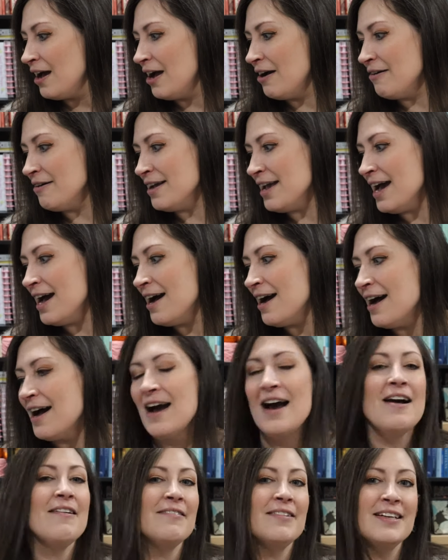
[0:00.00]
Oh yeah,
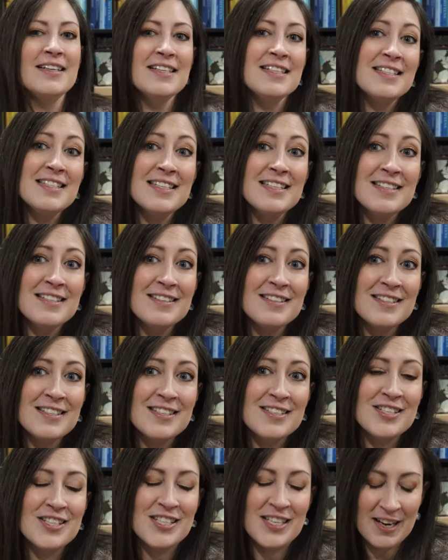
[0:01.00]
I wanted to
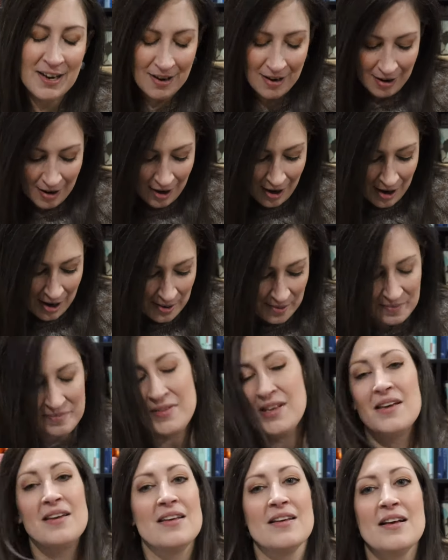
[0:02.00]
to share um,